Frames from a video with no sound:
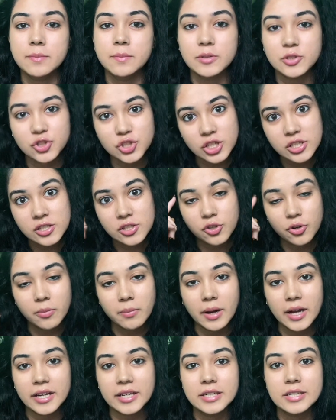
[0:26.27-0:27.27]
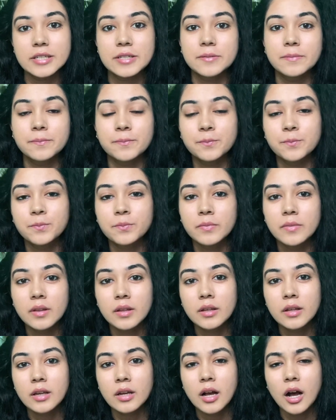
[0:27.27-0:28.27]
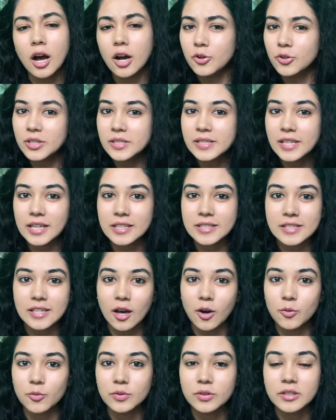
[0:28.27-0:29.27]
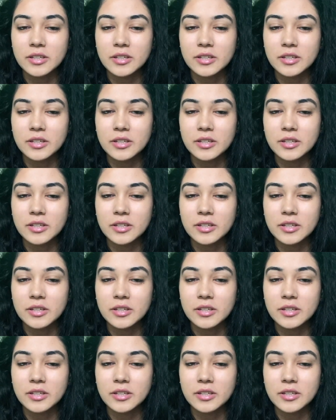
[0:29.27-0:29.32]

but just your mind. How does that sound?